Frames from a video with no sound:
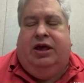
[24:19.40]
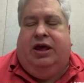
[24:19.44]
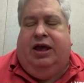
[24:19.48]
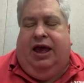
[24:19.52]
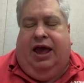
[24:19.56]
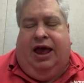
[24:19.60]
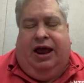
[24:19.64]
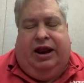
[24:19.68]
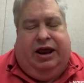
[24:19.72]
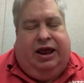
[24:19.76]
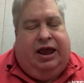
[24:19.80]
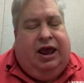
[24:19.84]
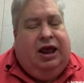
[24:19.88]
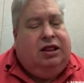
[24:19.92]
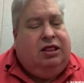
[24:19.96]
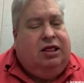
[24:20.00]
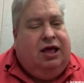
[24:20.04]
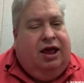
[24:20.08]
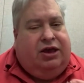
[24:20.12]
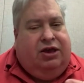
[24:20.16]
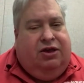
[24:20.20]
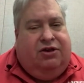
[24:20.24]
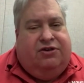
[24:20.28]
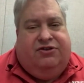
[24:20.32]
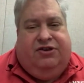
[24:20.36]
And again,
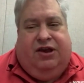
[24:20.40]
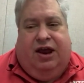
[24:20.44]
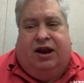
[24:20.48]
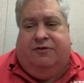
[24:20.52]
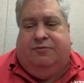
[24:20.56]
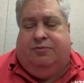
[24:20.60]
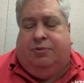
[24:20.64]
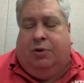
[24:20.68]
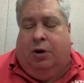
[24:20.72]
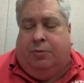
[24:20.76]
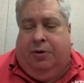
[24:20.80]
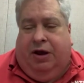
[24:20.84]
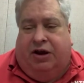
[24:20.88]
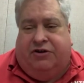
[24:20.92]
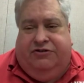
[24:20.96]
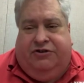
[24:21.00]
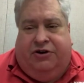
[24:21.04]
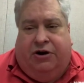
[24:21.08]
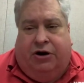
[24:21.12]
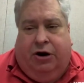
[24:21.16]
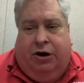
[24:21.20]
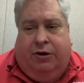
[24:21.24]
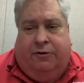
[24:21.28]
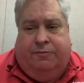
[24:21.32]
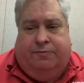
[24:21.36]
like you said, if
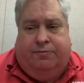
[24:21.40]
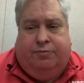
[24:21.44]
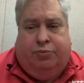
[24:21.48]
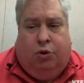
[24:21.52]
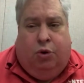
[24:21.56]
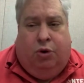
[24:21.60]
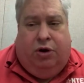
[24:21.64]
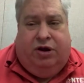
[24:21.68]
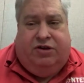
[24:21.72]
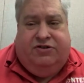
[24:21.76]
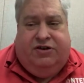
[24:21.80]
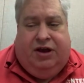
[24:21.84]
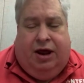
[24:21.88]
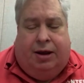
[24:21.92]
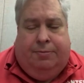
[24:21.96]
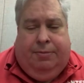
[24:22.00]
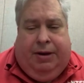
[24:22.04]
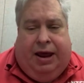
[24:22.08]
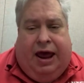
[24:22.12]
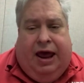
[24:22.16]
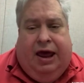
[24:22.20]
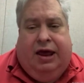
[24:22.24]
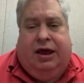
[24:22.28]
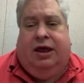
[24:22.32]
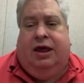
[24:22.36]
probationary employees come
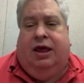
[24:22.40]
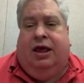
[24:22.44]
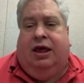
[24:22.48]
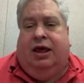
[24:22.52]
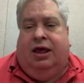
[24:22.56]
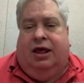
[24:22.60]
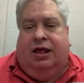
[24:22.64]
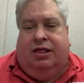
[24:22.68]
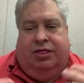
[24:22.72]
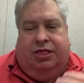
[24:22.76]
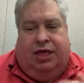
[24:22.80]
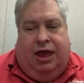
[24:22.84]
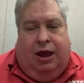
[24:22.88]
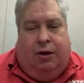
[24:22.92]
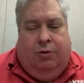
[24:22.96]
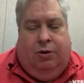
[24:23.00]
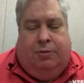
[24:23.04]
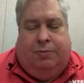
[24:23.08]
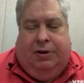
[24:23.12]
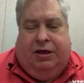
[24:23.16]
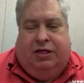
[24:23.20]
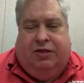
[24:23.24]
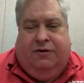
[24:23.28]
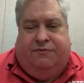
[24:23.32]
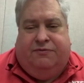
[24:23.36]
back, they would
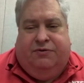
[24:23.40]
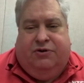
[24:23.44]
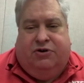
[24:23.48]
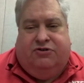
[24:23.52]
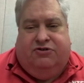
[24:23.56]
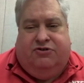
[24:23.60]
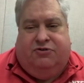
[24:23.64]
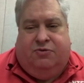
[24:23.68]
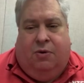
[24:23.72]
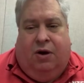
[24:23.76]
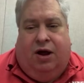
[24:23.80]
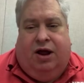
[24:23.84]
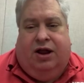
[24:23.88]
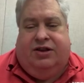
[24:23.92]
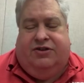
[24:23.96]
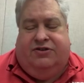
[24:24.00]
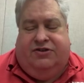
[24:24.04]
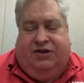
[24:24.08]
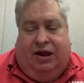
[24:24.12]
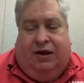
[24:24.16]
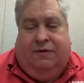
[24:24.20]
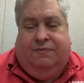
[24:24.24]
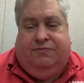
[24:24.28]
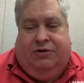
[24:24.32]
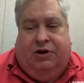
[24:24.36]
be the first ones
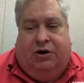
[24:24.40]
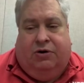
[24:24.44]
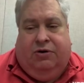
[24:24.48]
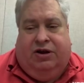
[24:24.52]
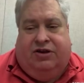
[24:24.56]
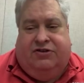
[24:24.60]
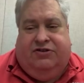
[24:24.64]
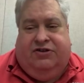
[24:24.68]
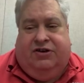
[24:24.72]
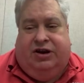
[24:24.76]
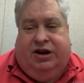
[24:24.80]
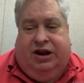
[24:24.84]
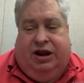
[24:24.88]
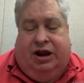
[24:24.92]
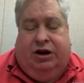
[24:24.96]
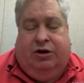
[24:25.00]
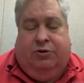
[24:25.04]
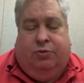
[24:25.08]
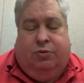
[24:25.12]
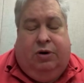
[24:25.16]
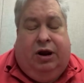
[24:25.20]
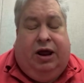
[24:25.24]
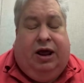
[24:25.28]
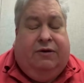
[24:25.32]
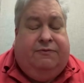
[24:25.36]
if there is indeed a
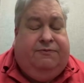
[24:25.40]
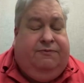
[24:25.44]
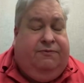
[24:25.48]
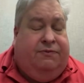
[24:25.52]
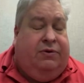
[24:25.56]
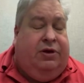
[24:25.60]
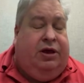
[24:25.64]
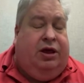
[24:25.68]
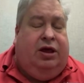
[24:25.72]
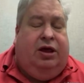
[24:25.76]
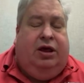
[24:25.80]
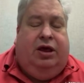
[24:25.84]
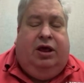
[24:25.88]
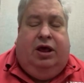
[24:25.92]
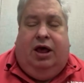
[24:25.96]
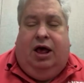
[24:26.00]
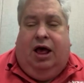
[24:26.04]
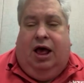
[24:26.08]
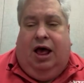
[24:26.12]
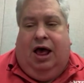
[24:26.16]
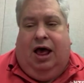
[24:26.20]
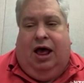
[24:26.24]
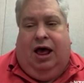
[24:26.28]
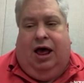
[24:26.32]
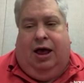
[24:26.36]
RIF.
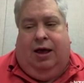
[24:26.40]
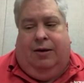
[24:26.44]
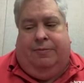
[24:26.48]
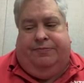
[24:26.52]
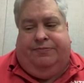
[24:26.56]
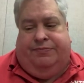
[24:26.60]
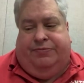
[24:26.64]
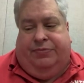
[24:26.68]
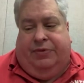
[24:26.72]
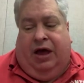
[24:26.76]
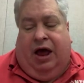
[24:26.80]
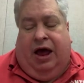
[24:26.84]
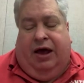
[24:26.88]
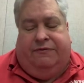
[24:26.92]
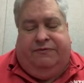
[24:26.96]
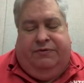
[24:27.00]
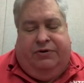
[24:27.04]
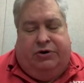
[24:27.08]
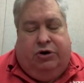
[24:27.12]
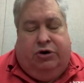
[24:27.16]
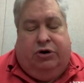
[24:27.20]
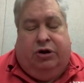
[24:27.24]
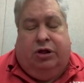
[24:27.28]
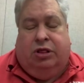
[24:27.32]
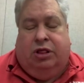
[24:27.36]
I've
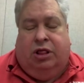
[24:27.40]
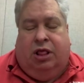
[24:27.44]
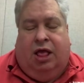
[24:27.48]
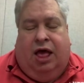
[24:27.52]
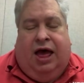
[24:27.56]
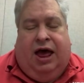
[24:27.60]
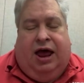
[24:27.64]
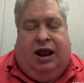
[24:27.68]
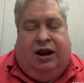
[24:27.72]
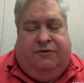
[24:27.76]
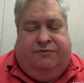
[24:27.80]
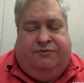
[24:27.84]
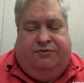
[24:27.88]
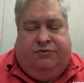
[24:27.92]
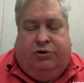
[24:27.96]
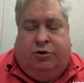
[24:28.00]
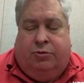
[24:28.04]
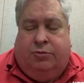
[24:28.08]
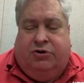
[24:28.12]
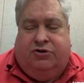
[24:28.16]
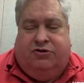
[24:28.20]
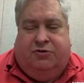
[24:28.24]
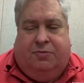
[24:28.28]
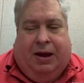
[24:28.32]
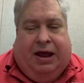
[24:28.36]
heard a lot of
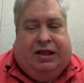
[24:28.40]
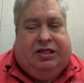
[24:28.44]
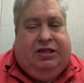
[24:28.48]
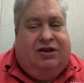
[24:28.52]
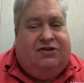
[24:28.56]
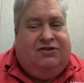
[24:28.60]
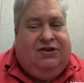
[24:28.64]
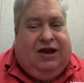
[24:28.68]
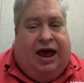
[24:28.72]
rumors about this.